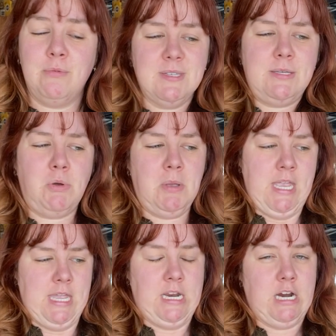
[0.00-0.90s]
We'll see what we
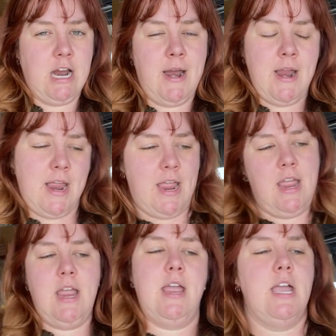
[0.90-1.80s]
can get
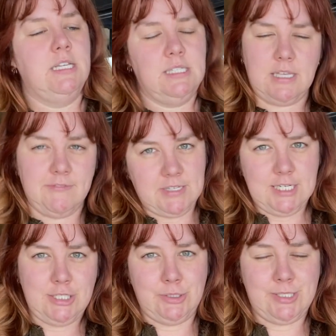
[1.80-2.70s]
ourselves
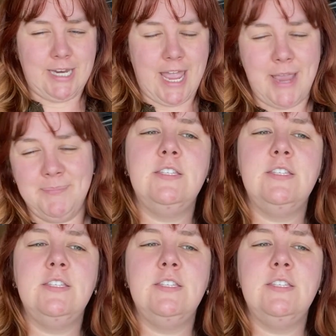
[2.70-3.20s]
into today.